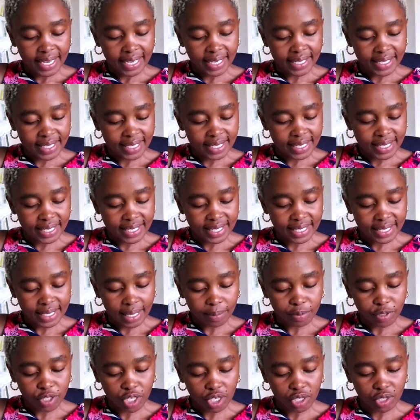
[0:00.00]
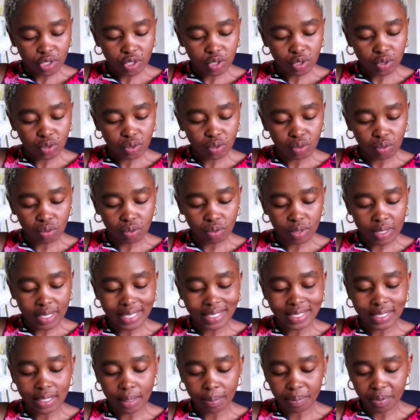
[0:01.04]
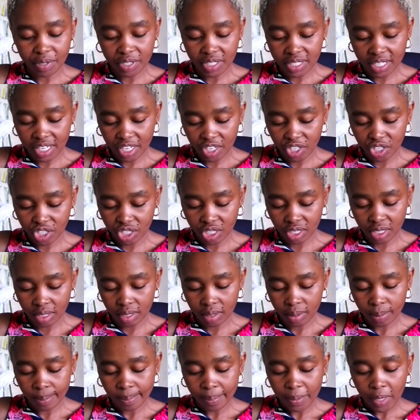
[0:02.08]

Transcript: It is subject to interpretation.